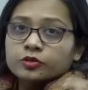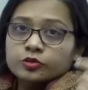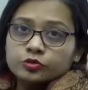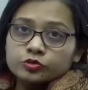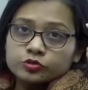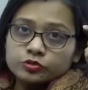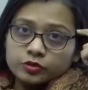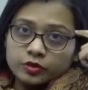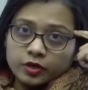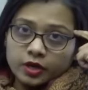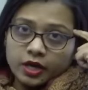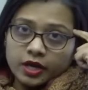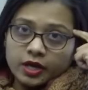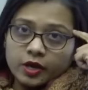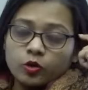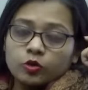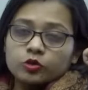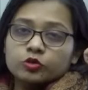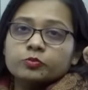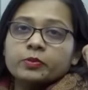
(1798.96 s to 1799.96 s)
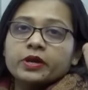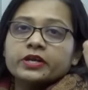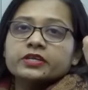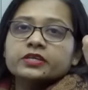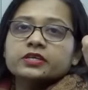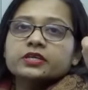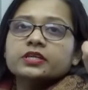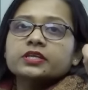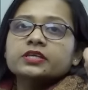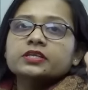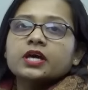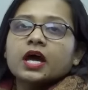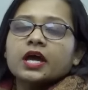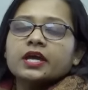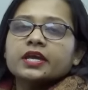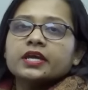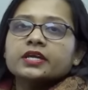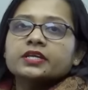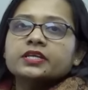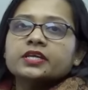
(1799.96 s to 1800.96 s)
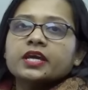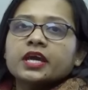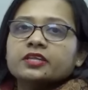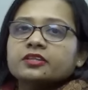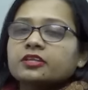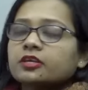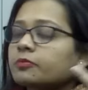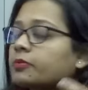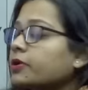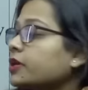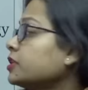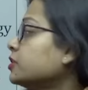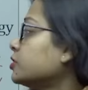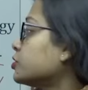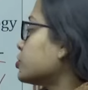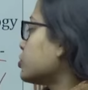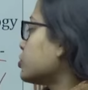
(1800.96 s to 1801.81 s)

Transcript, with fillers: you automatically IIT Hyderabad